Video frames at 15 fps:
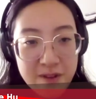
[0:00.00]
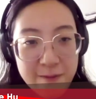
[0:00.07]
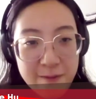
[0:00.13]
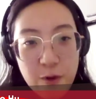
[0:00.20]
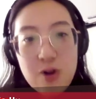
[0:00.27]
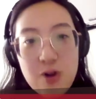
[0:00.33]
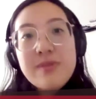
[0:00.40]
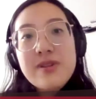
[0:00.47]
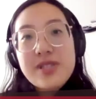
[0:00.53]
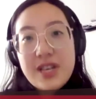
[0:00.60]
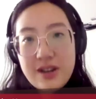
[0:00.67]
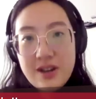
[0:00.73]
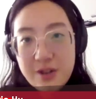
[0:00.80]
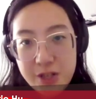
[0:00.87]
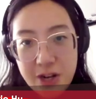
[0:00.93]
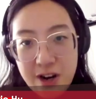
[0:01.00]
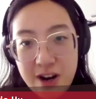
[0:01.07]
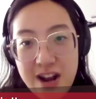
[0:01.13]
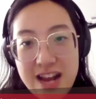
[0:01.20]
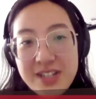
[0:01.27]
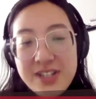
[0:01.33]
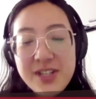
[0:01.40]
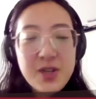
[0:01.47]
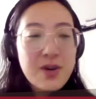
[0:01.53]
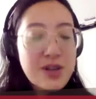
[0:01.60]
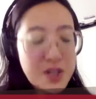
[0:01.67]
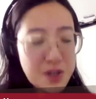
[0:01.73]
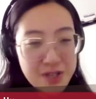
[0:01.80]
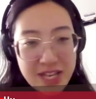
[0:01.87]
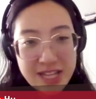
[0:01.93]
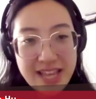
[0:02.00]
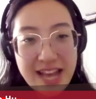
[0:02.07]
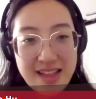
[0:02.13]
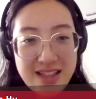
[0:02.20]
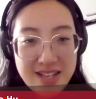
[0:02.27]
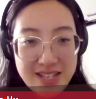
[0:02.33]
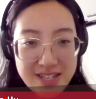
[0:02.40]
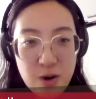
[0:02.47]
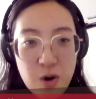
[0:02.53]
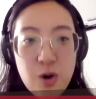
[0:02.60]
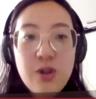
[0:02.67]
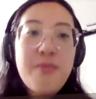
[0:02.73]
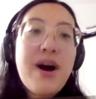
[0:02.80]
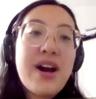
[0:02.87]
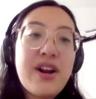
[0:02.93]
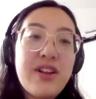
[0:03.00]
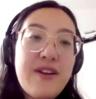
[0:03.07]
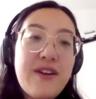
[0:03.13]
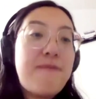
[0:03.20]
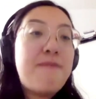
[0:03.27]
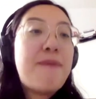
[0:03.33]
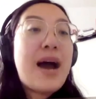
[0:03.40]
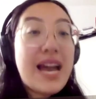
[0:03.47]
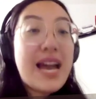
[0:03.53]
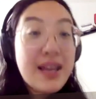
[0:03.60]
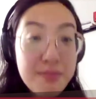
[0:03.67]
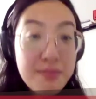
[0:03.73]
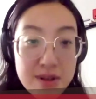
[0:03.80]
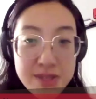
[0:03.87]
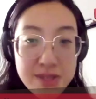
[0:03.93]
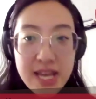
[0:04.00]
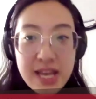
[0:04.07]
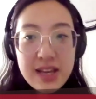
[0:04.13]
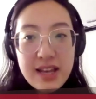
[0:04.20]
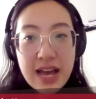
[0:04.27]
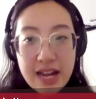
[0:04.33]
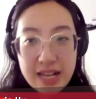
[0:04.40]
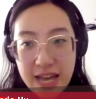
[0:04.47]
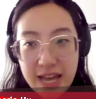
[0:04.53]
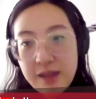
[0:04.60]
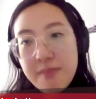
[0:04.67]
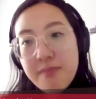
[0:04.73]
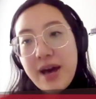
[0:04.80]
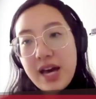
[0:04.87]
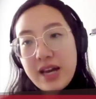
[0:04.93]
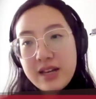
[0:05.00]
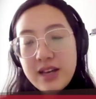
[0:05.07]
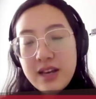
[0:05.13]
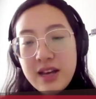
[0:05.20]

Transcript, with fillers: for music culture, and it's just so interesting that this old model of buying music kind of came back